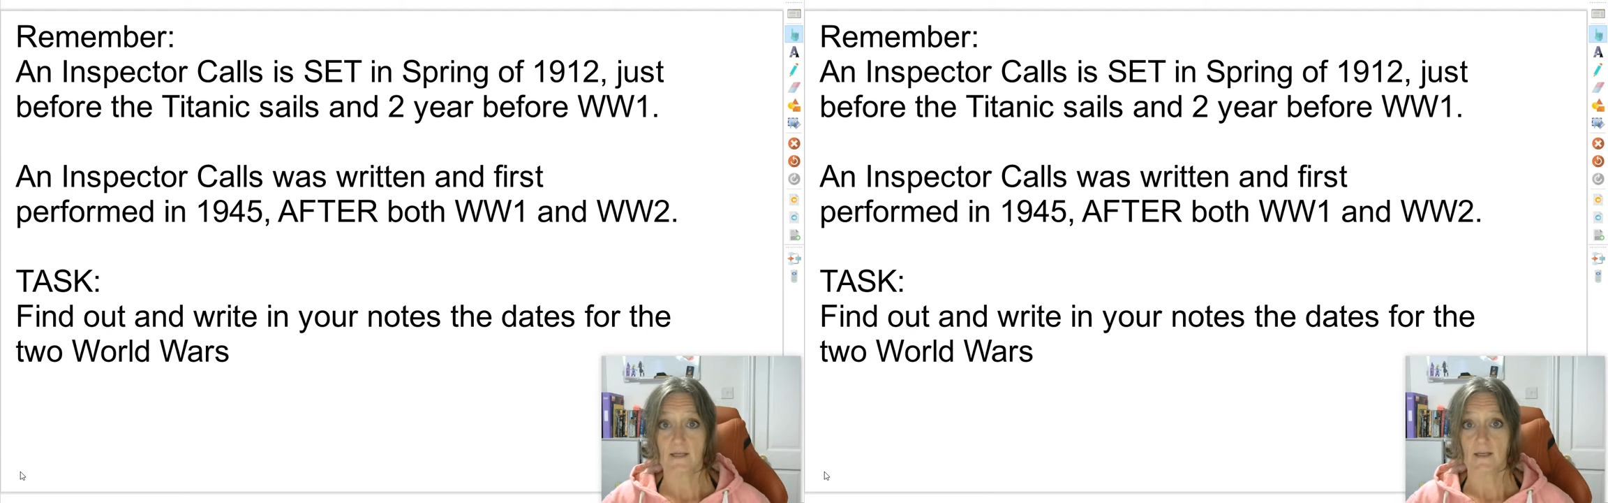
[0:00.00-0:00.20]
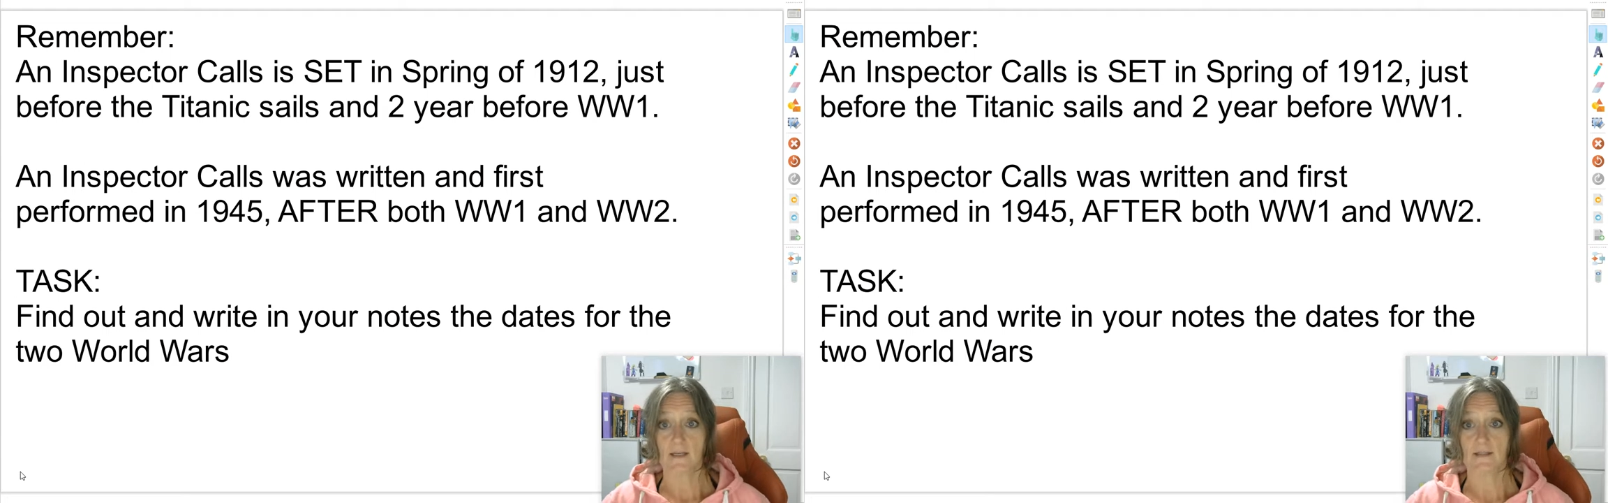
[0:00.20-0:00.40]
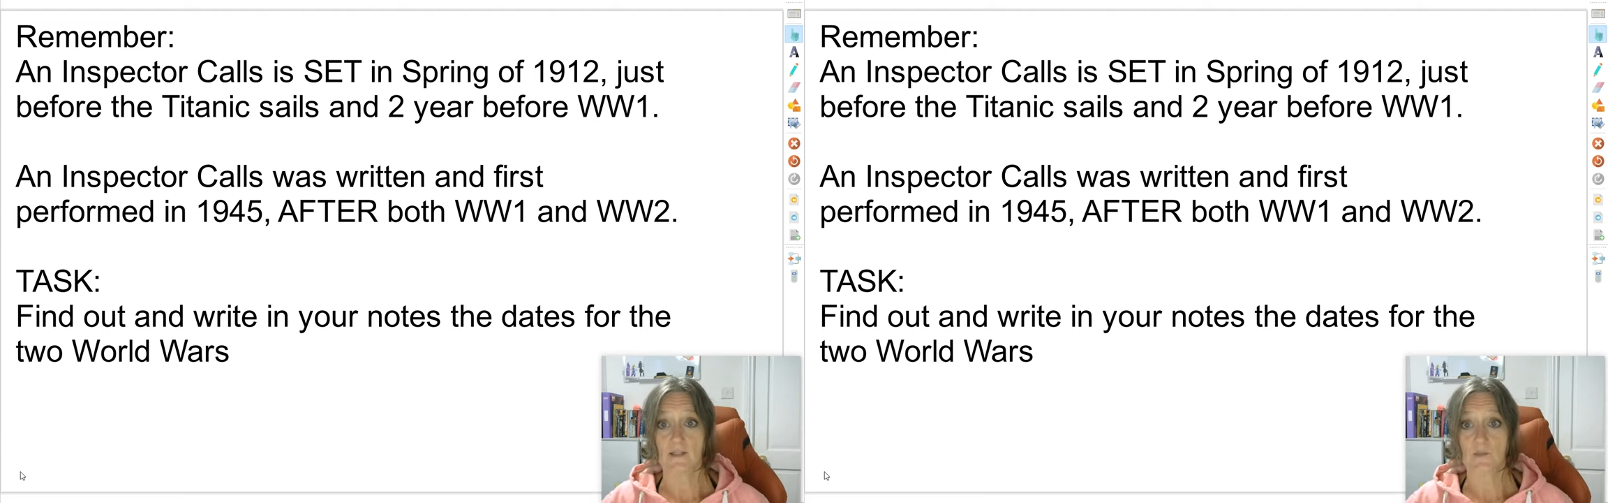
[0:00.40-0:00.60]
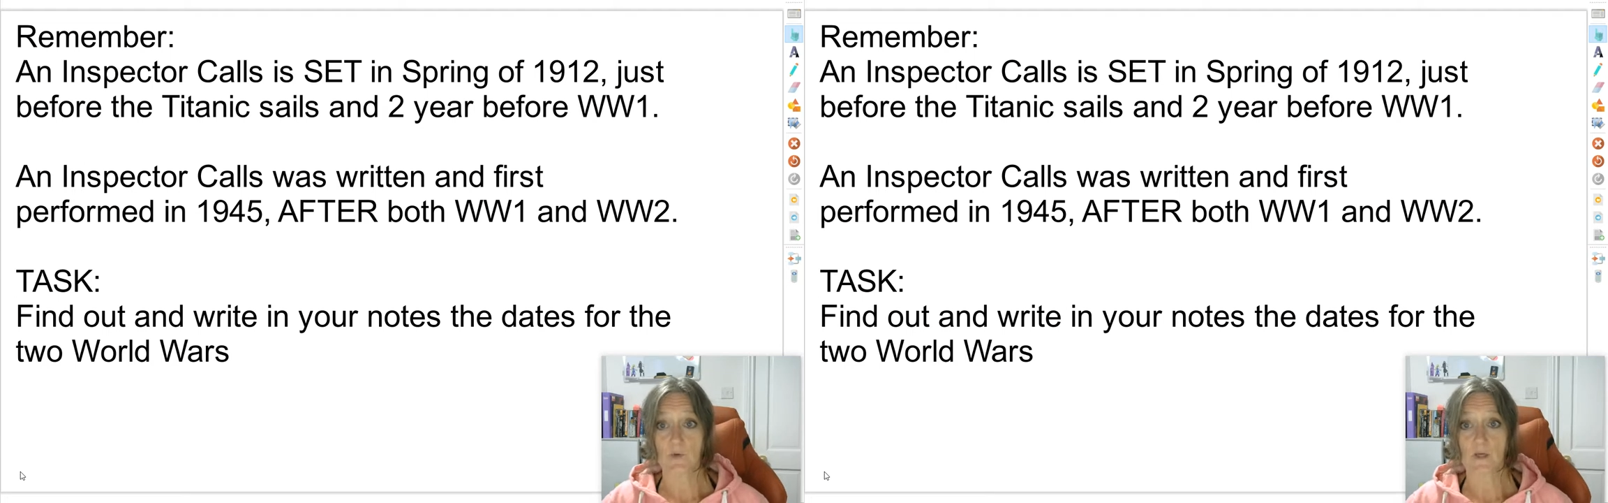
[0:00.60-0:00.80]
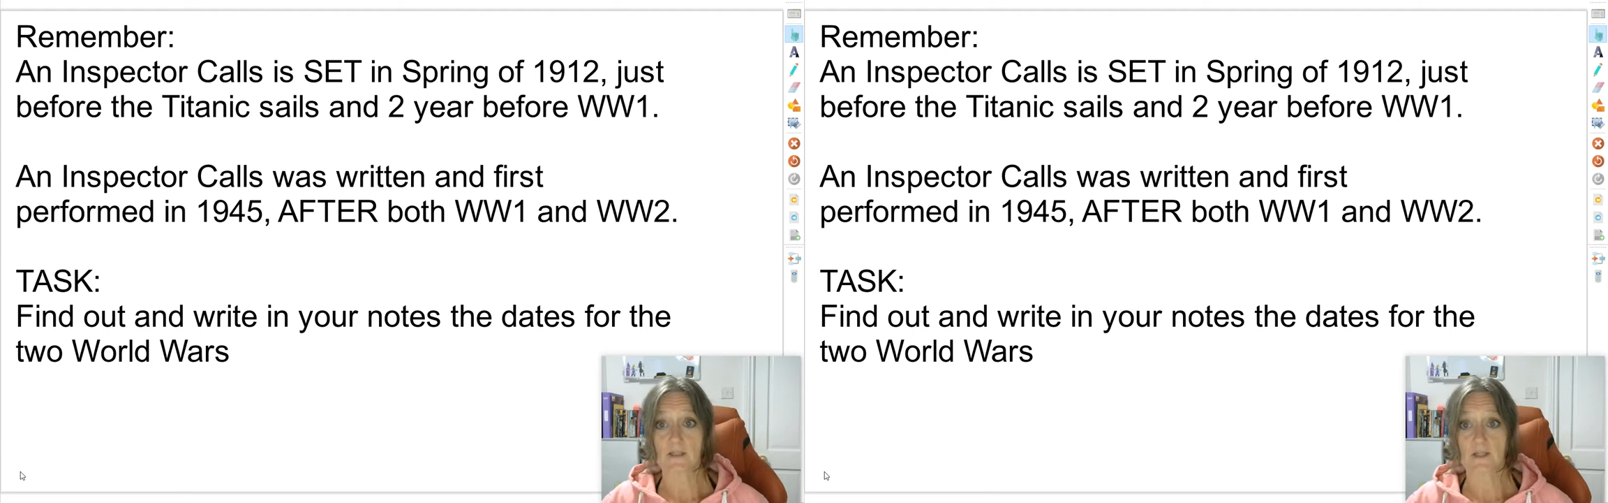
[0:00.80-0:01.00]
in the
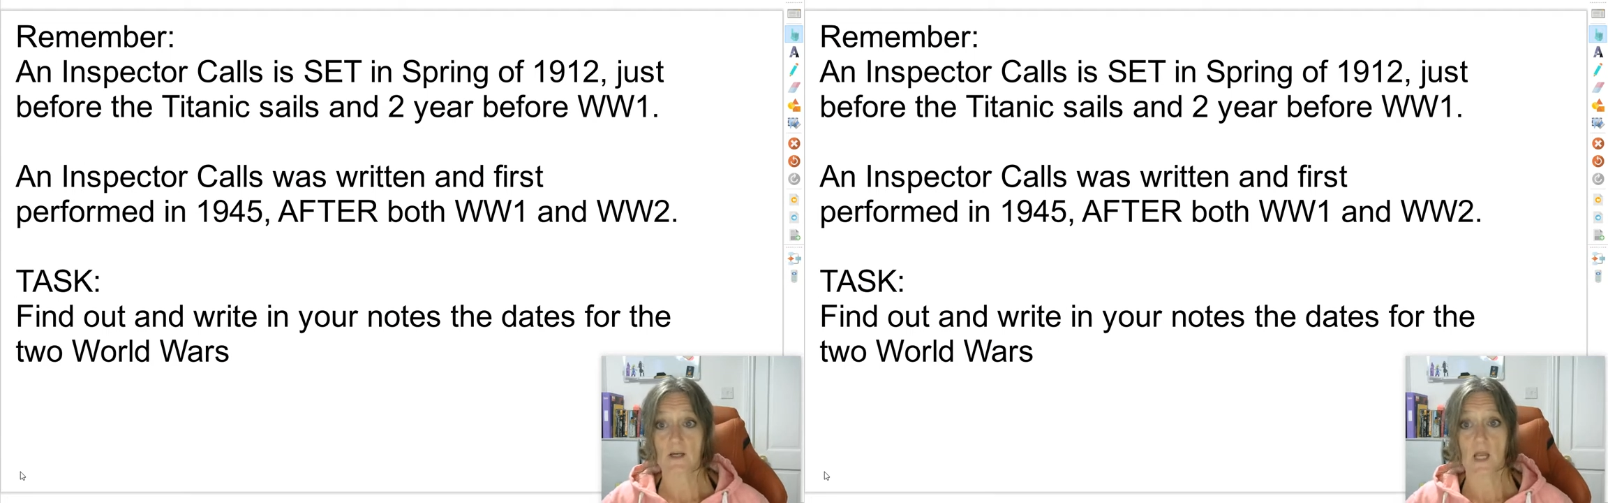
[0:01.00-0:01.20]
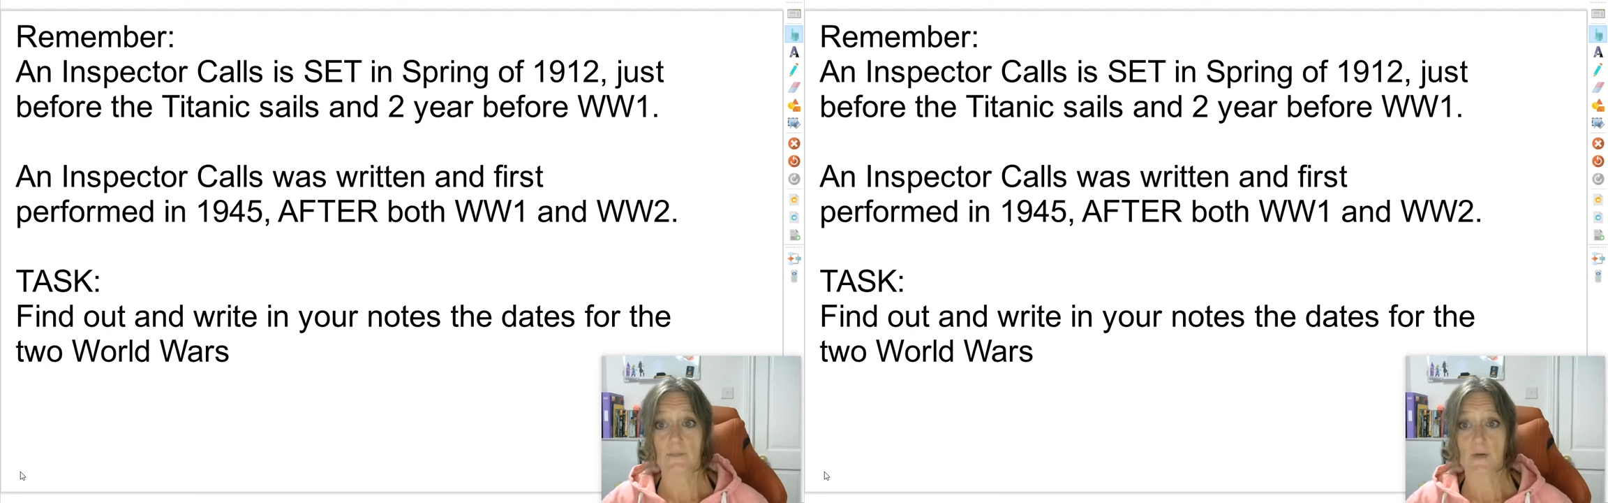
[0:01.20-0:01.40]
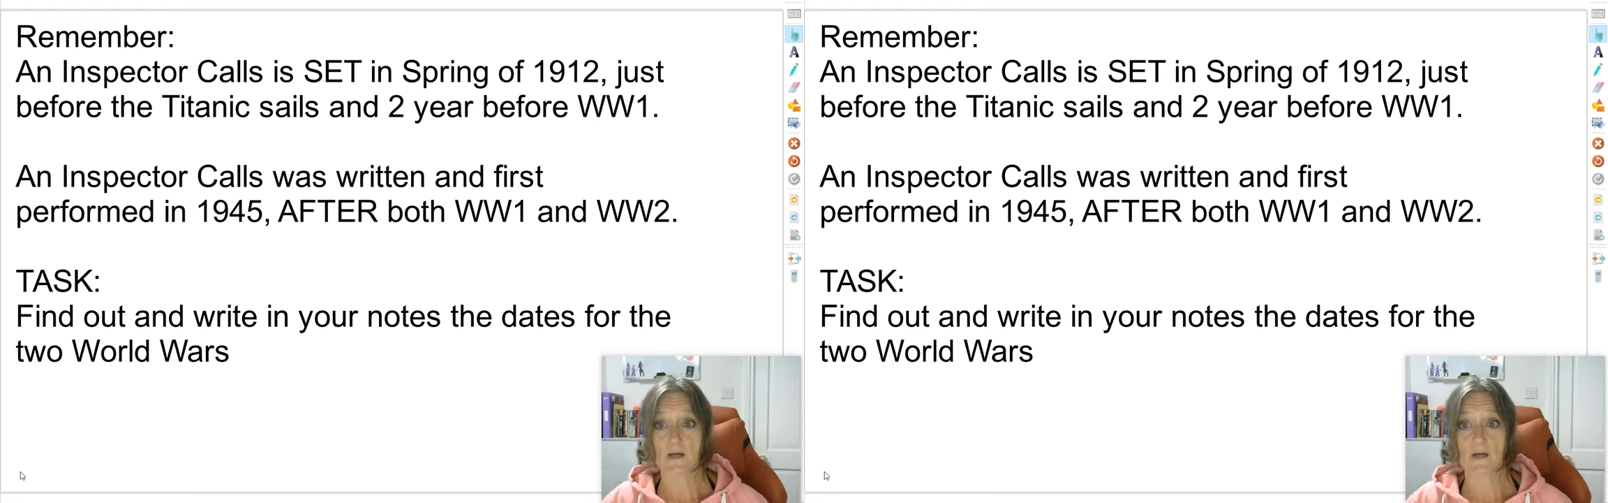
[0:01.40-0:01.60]
springtime